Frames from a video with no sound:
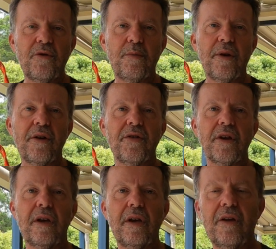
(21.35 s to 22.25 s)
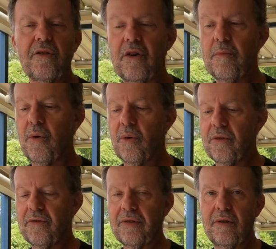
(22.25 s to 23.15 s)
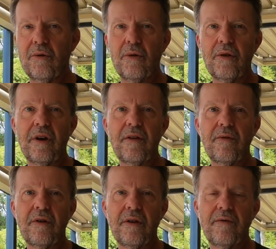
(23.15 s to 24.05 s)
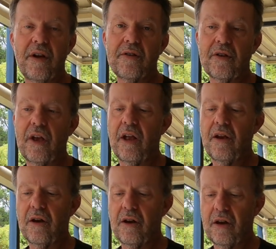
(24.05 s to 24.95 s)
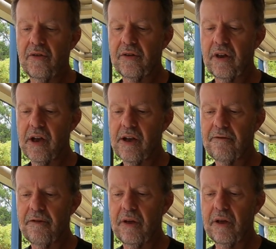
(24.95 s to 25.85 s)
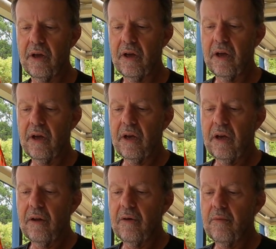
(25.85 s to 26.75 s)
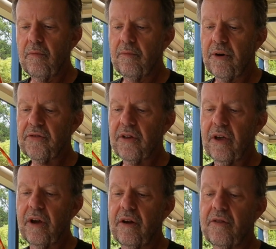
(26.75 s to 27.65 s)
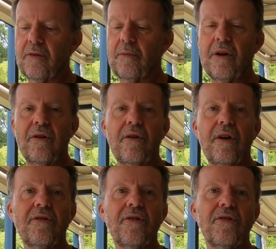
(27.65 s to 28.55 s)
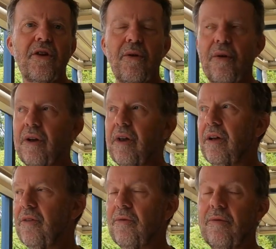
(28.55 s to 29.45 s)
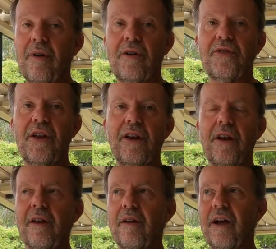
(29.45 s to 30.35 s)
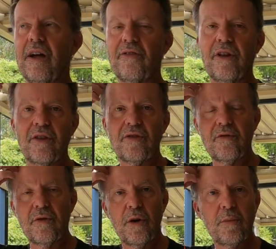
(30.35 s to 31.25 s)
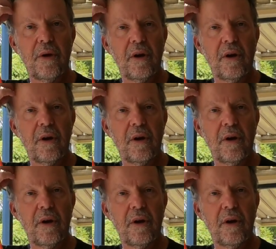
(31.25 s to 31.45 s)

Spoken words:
prusik is an important skill that every advanced canyoner needs to have. Prusiking doesn't mean necessarily ascending large lengths of rope.